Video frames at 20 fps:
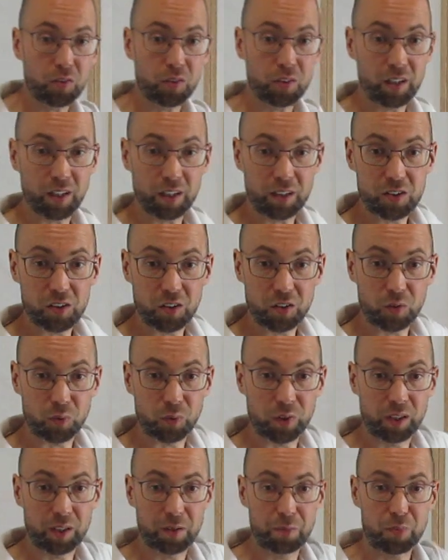reductions
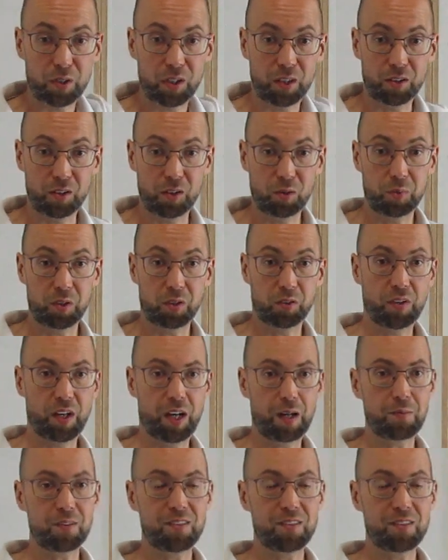work in polynomial time.